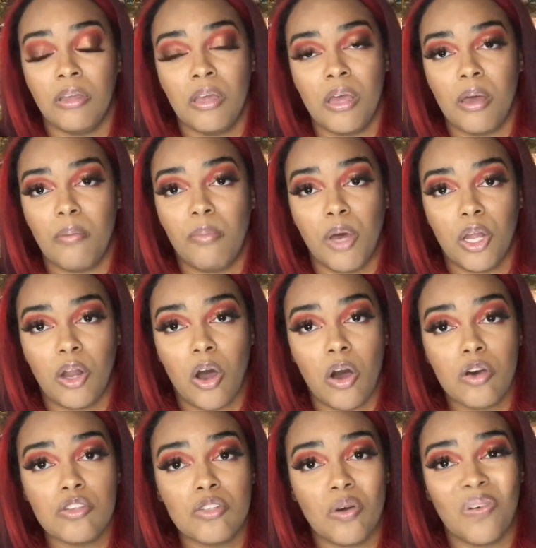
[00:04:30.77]
But
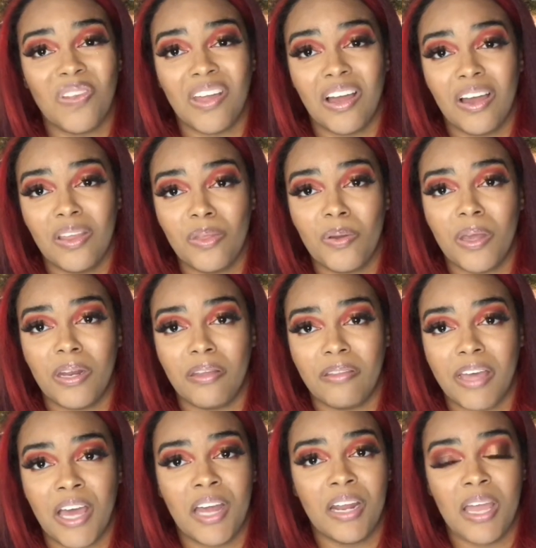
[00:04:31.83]
also on the other end of
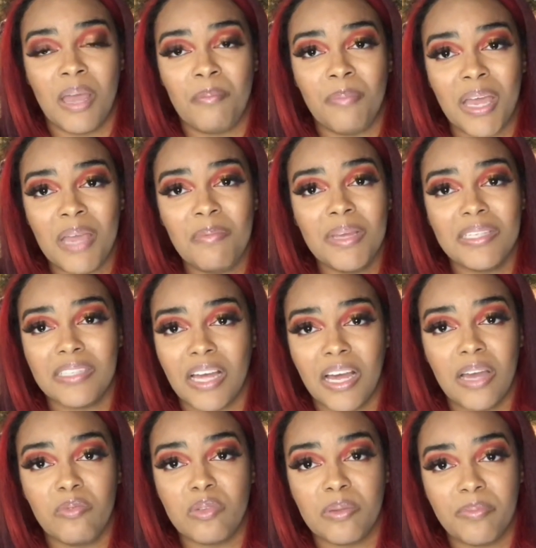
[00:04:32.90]
that, it may be time
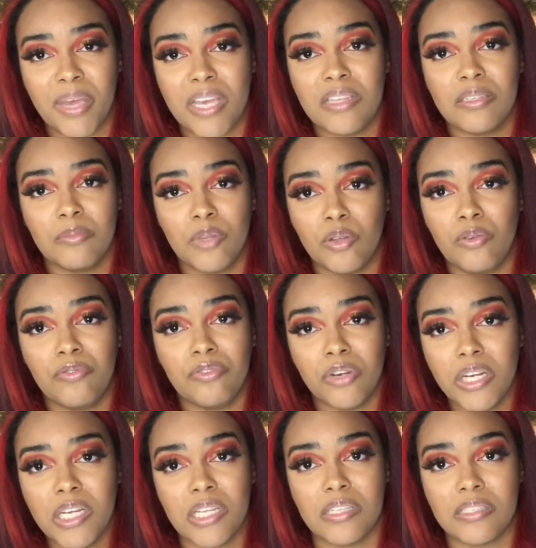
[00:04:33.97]
to make some new
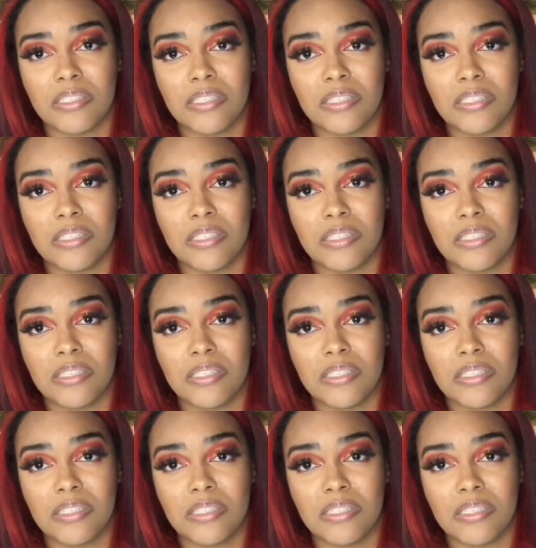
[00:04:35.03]
friends.